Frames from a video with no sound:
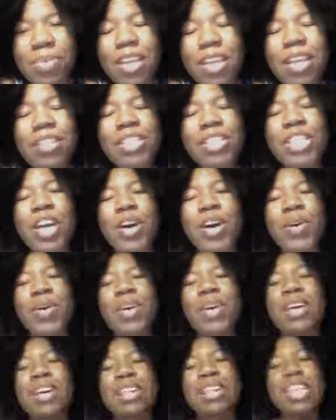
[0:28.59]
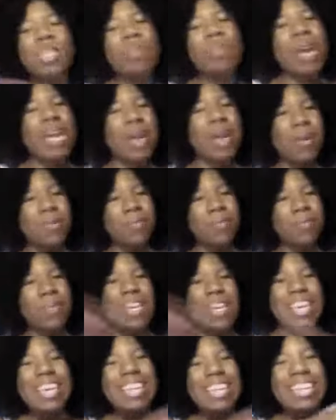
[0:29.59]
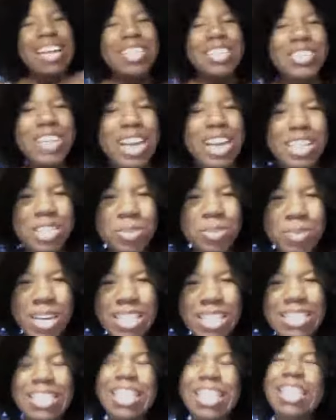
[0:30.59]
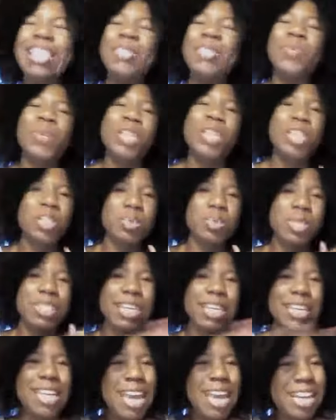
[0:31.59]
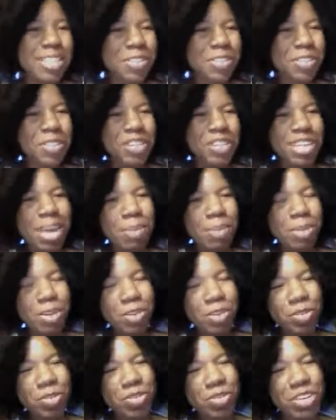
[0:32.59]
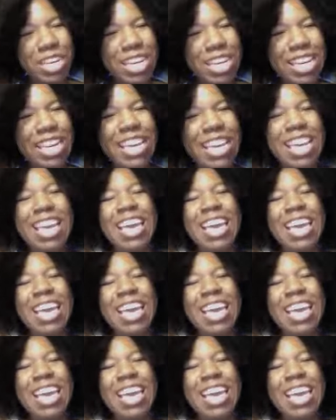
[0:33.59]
So let's back up. Natural-Laxer Mix is 100% natural, chemical-free.